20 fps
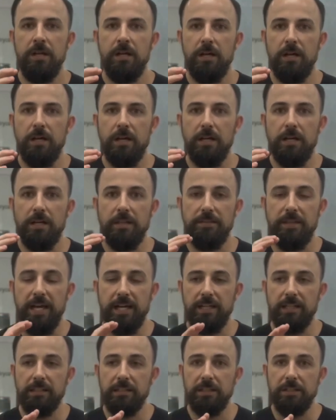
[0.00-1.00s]
That
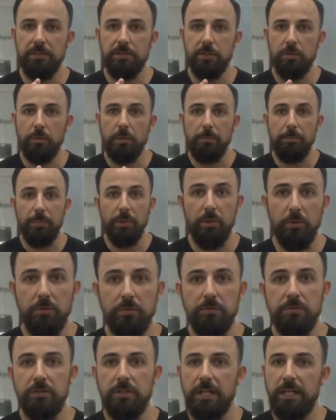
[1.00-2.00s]
can lead to a
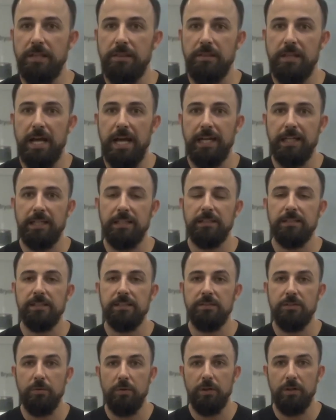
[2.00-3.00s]
bulge, and that can
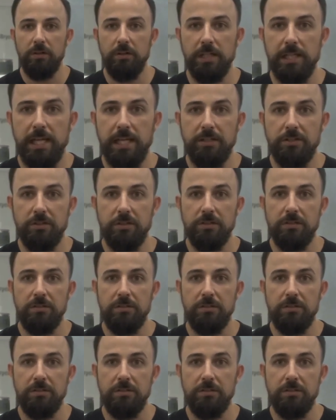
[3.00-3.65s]
lead to a herniation.